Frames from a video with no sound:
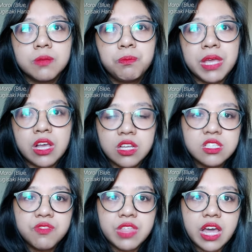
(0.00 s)

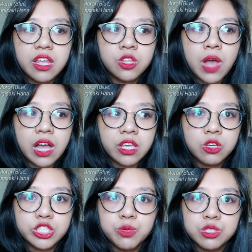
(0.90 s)
because of that, you know,
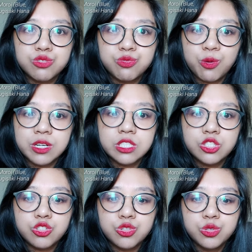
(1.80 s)
Akiyoshi was forced
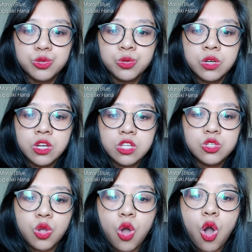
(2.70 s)
to
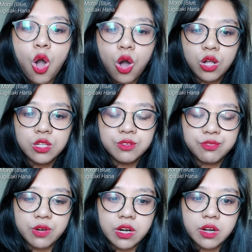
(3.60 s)
call
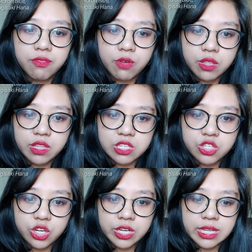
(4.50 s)
for this
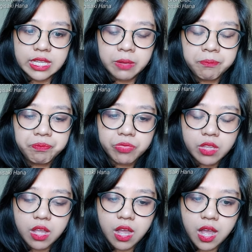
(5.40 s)
certain
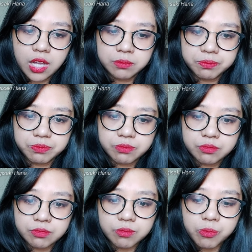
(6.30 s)

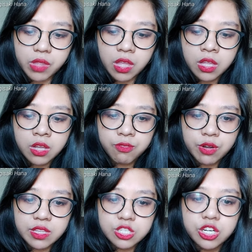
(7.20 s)

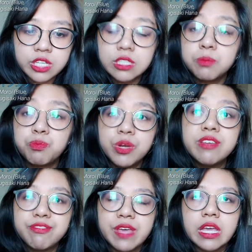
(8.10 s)

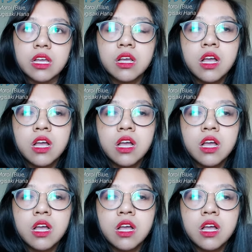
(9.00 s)
debriefing